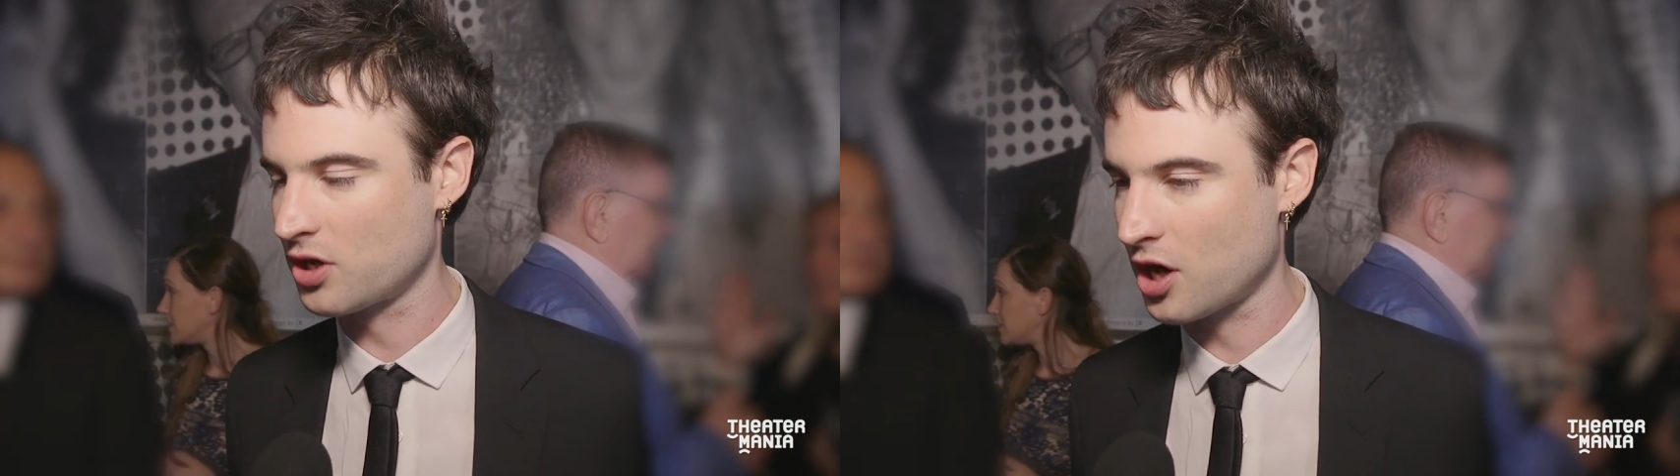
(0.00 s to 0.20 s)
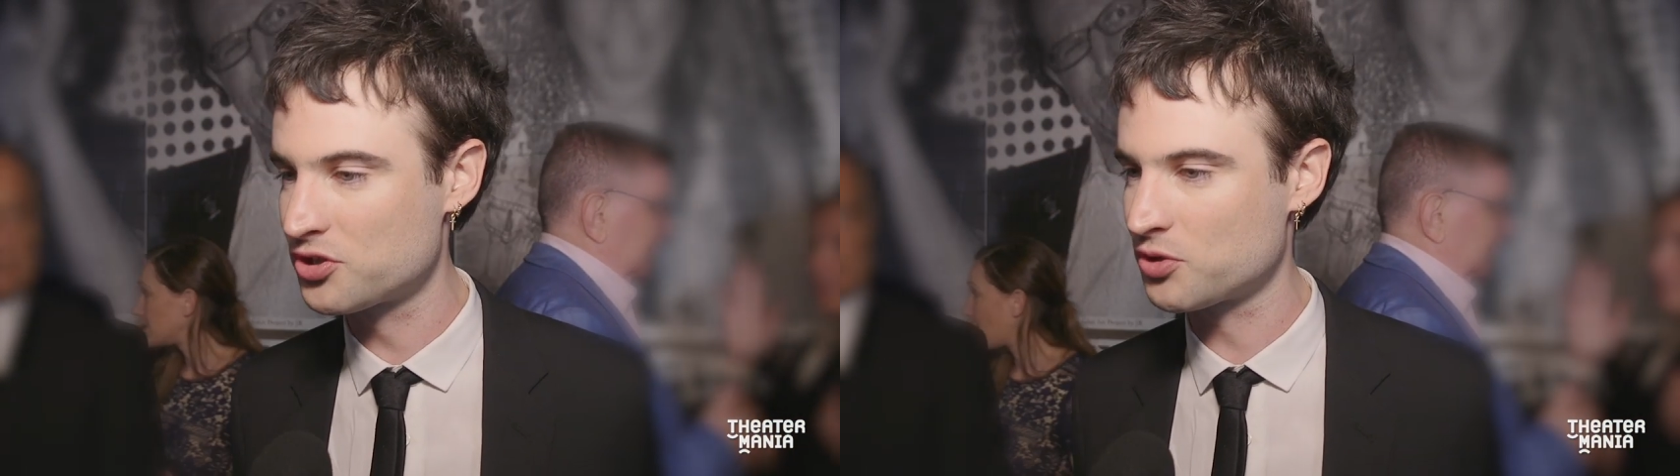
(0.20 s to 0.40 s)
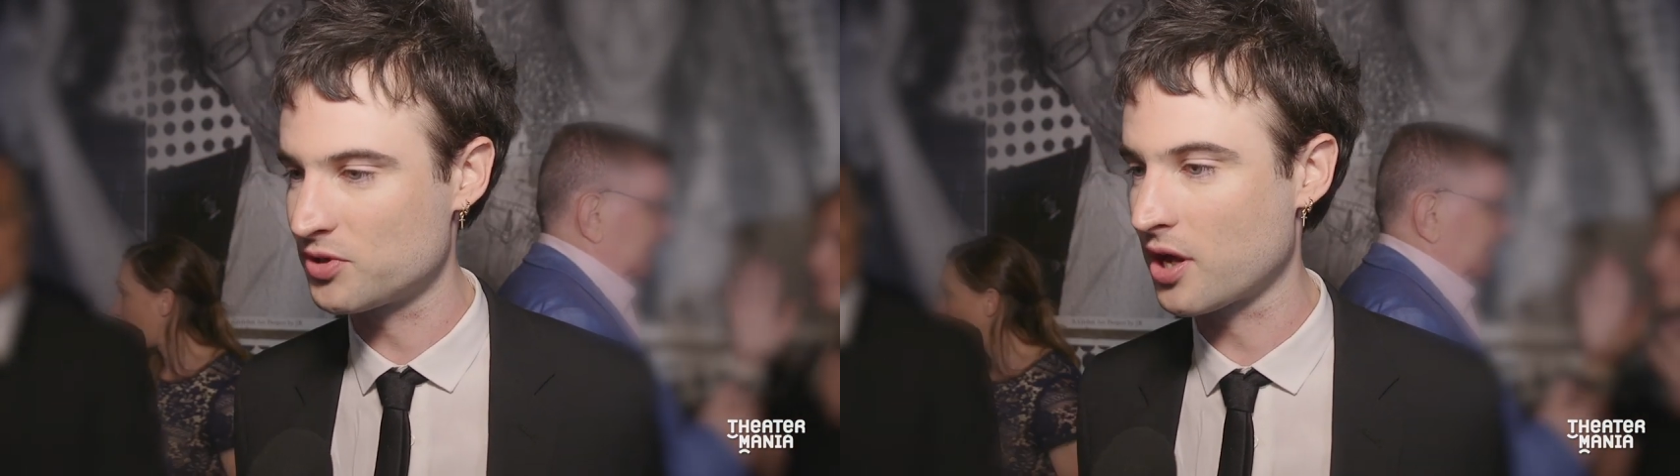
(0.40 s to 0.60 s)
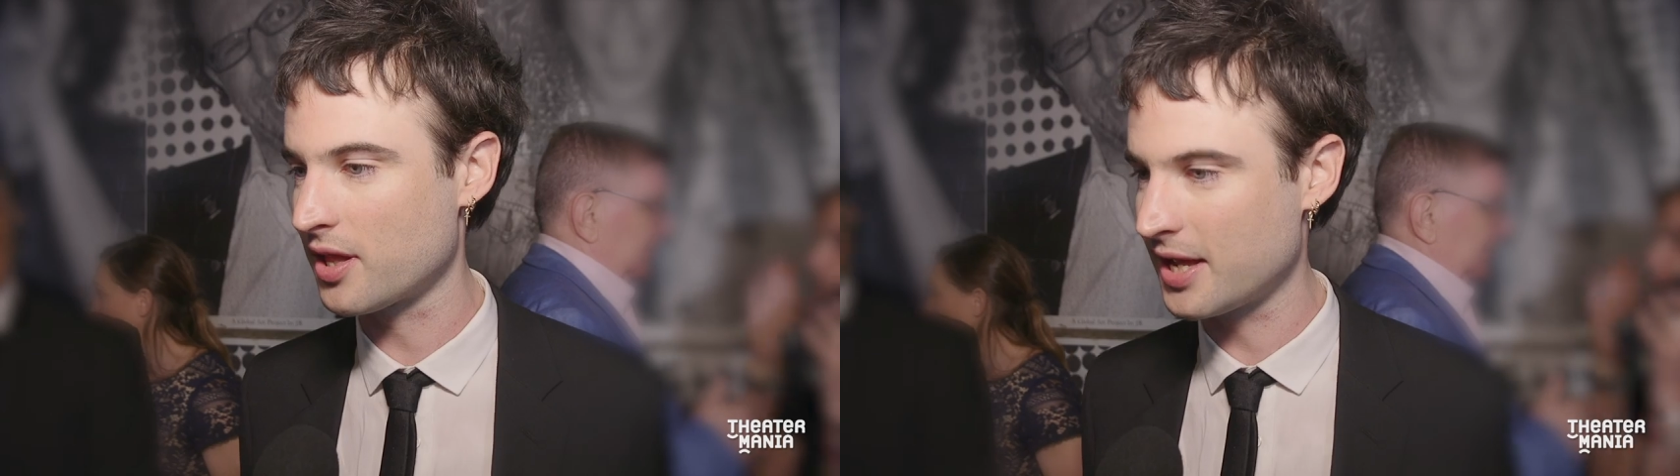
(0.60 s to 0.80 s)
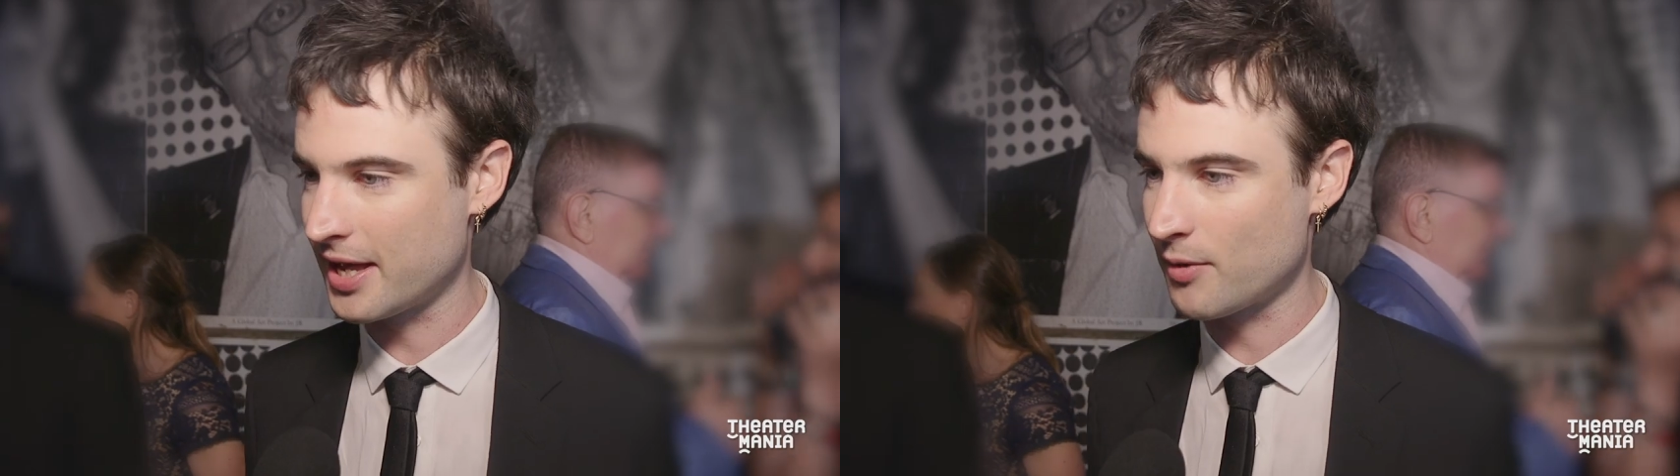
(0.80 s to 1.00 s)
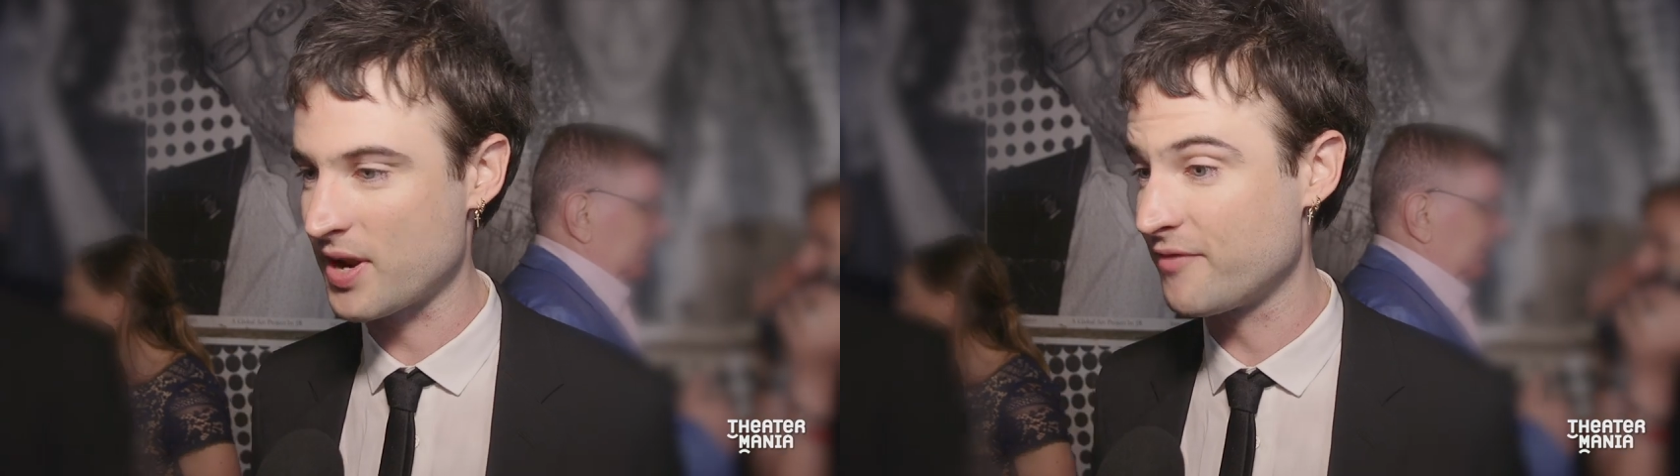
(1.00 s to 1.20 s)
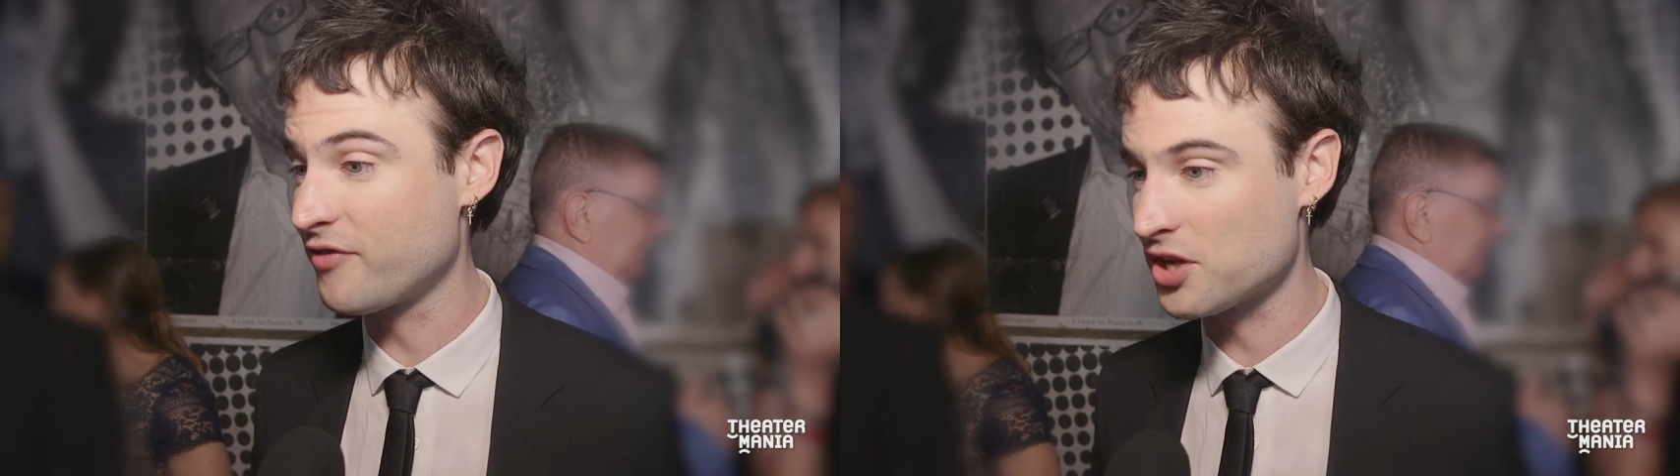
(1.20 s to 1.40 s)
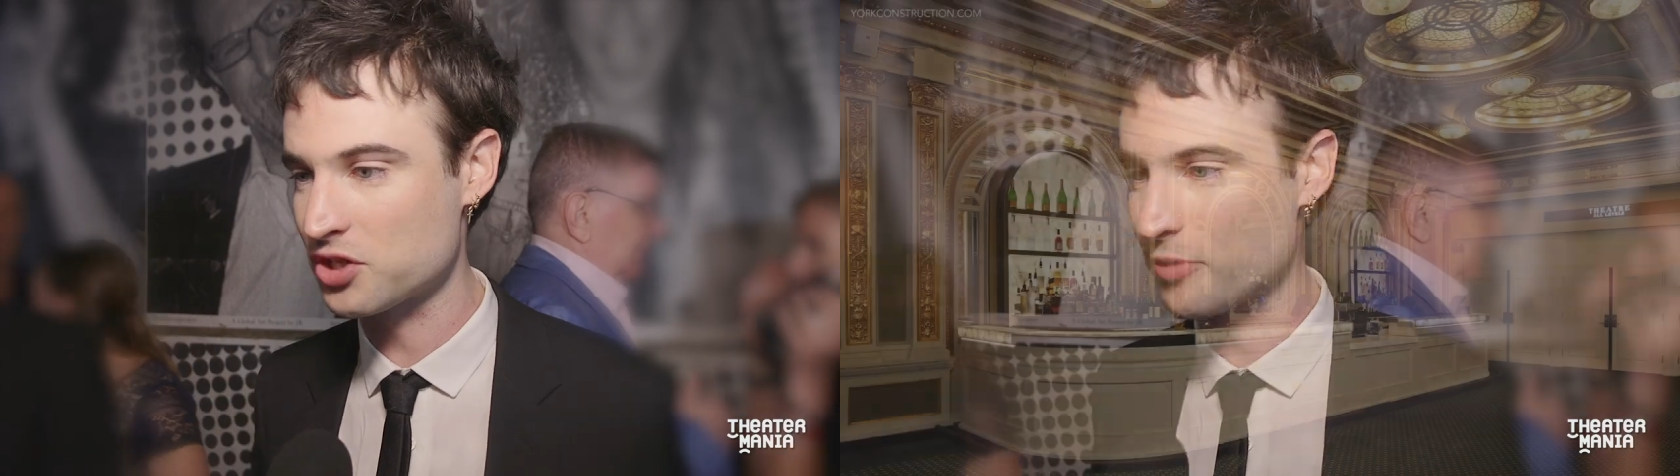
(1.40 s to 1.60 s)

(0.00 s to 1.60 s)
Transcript: close to each other here when it first